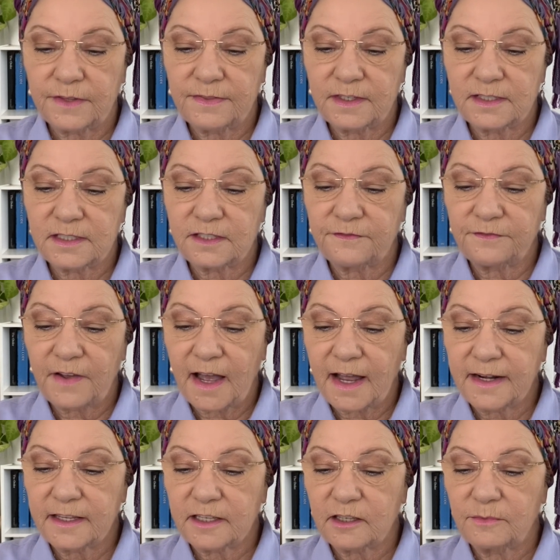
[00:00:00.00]
the
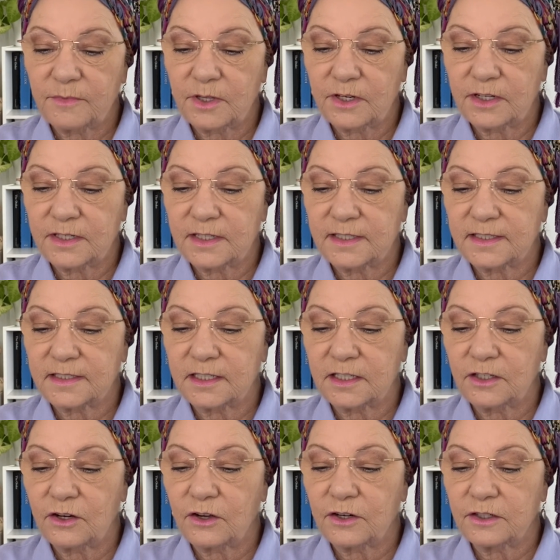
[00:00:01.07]
Sephardic communities did
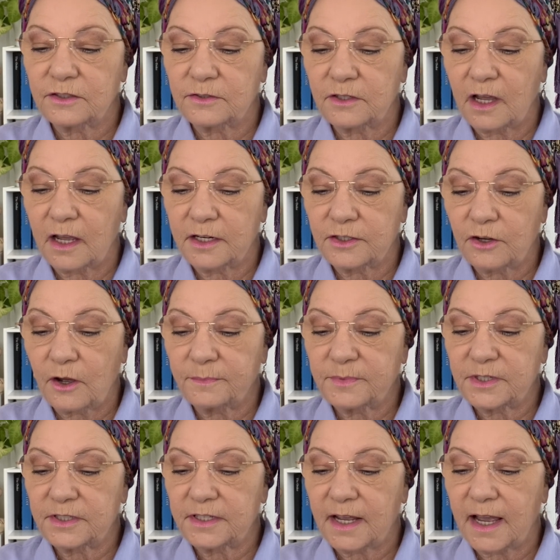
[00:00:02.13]
not
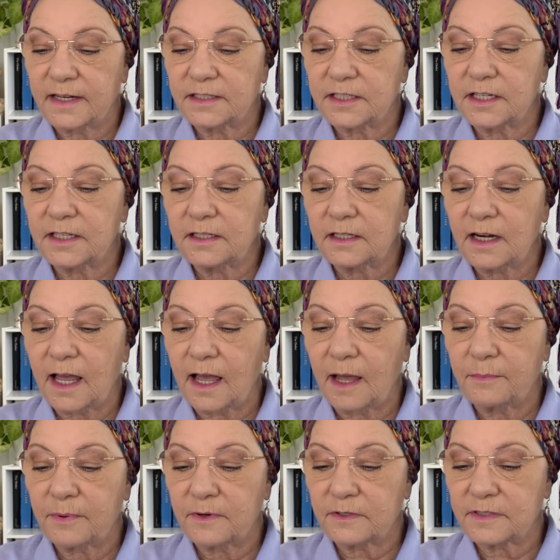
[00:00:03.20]
adopt it until
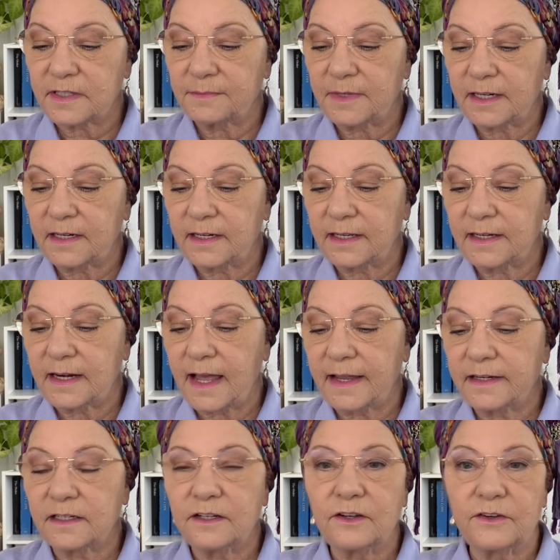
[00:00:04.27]
approximately
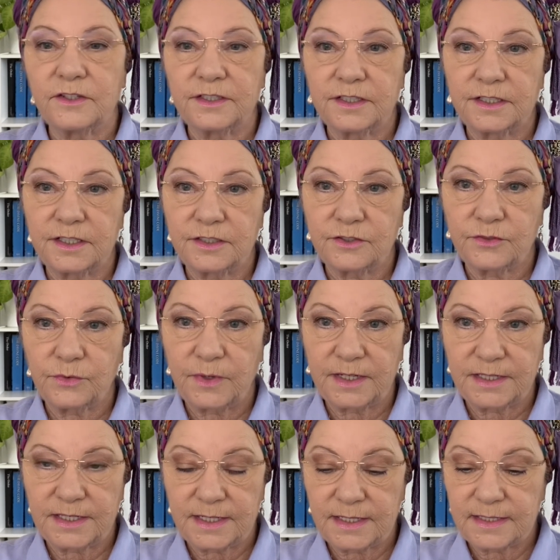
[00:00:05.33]
late
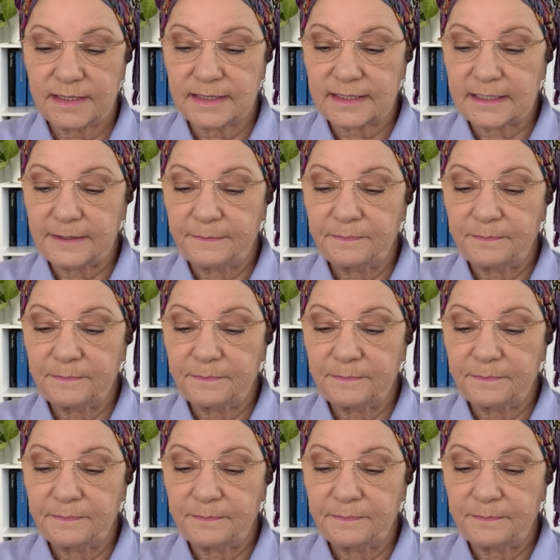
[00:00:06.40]
1920s.